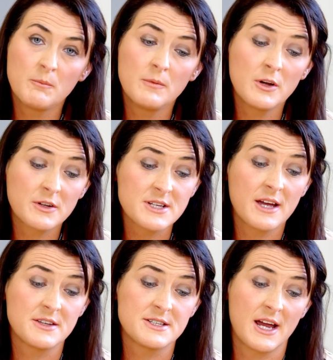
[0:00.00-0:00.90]
looked
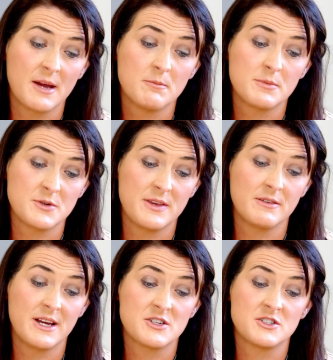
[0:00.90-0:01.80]
at the time between the
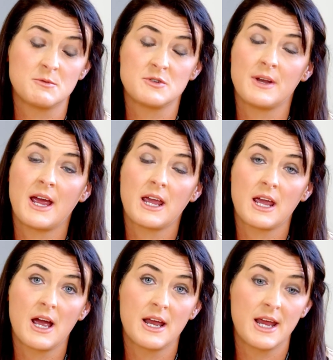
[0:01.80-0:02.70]
relationship between
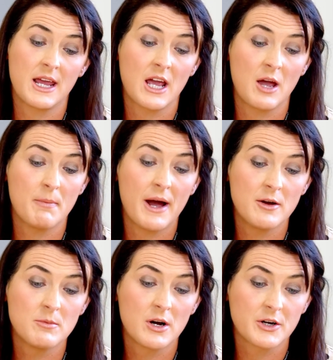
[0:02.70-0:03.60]
AKI and AKI
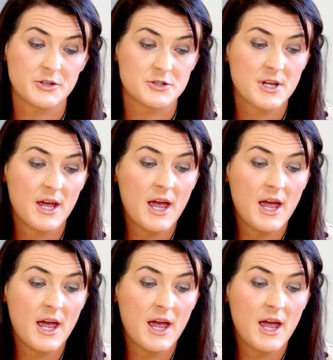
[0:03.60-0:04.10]
biomarkers.